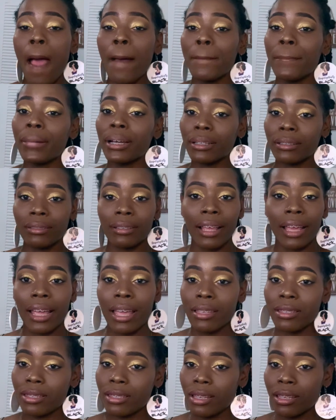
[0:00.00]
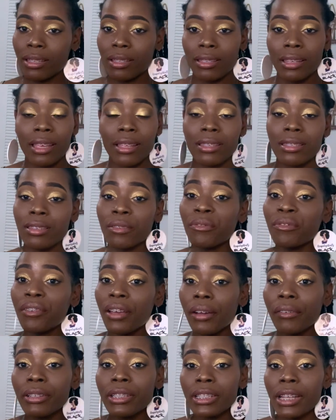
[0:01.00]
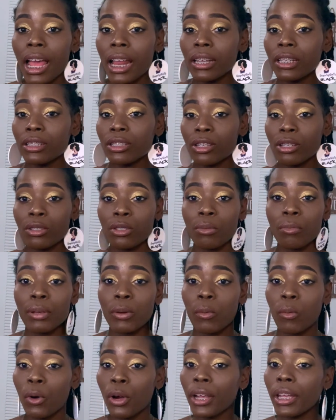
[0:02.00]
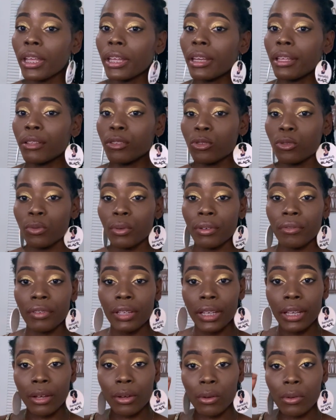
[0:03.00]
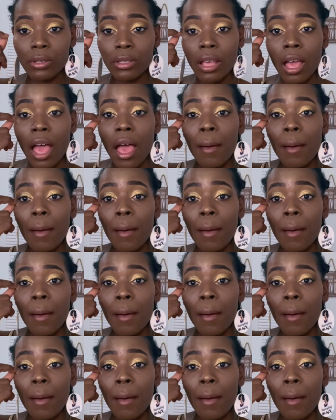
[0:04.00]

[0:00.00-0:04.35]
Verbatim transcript: But like I said, it's very challenging to be working and doing videos,